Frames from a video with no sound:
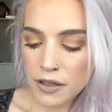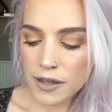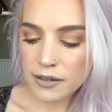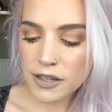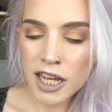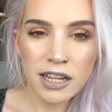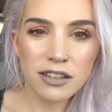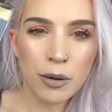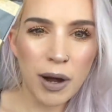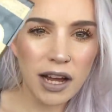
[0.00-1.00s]
This is
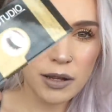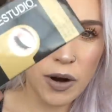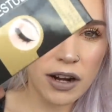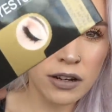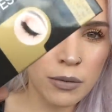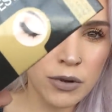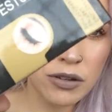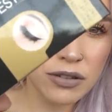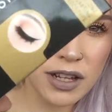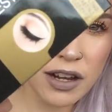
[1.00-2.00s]
by the brand
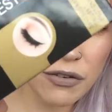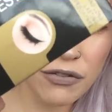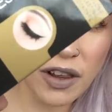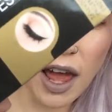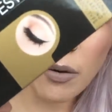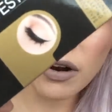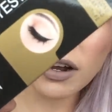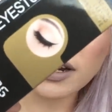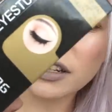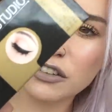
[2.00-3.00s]
Music Flower
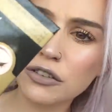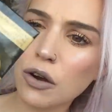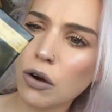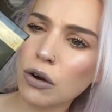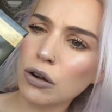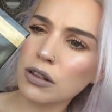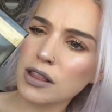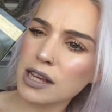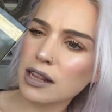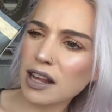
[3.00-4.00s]
and it's called
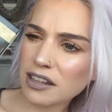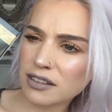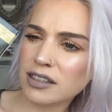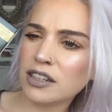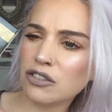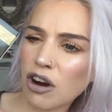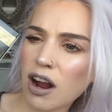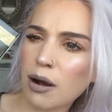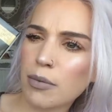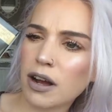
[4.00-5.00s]
the Lasting
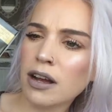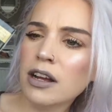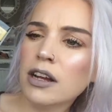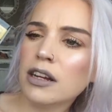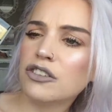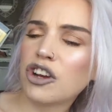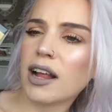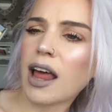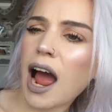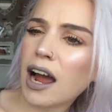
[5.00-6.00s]
Drama
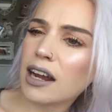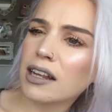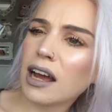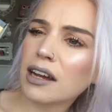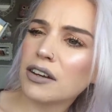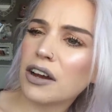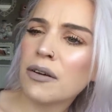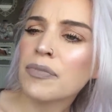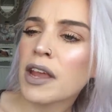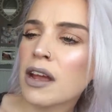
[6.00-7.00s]
Gel Eyeliner.